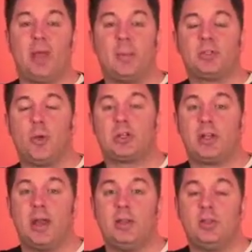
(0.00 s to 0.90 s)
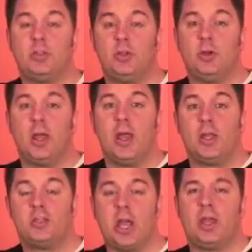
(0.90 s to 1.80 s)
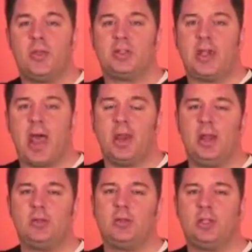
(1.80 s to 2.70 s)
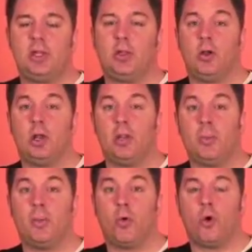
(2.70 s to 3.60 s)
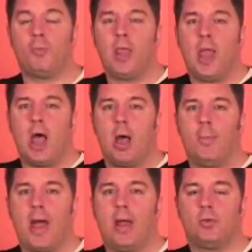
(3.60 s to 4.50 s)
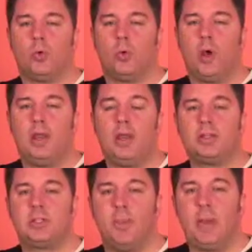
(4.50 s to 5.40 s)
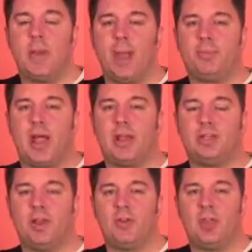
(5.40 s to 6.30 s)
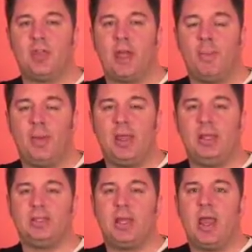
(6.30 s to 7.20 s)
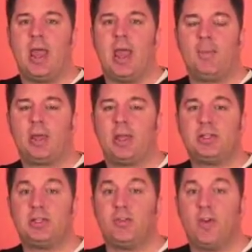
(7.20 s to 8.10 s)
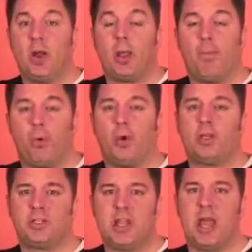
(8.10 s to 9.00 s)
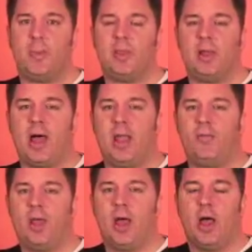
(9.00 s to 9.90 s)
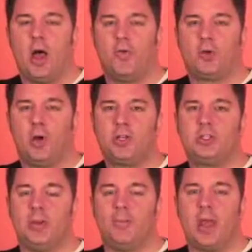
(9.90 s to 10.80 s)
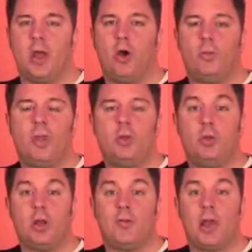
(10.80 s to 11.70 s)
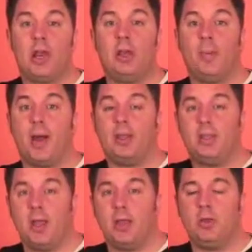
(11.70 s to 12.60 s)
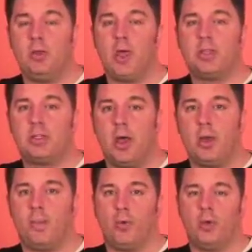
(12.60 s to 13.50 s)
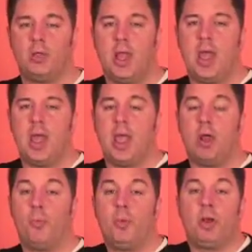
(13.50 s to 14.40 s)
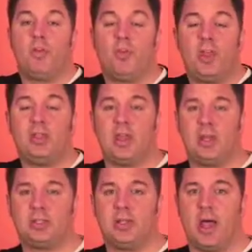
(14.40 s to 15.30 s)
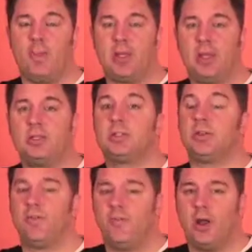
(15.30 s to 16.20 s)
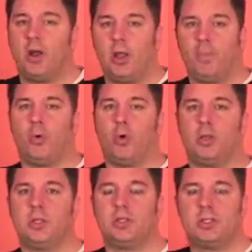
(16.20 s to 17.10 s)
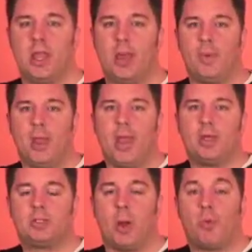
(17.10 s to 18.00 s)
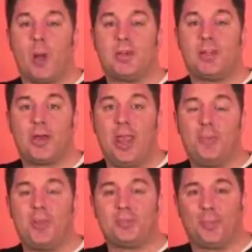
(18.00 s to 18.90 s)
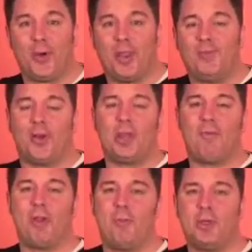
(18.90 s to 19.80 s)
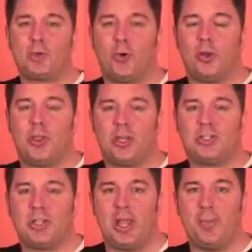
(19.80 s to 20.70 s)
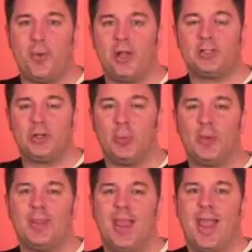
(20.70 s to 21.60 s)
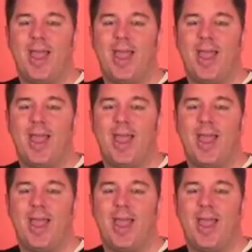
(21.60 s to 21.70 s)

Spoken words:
And I'm so excited that you're checking this out and interested in learning a little bit more about what it is to be baptized and everything that it means, because it's a very important step in the life of a Christian. And I hope that you don't ever let anybody tell you that it's unimportant, and I hope you don't ever think that it's not, because it's a very important step. So I promise I'll keep this brief. It'll definitely be shorter than a Sunday morning sermon.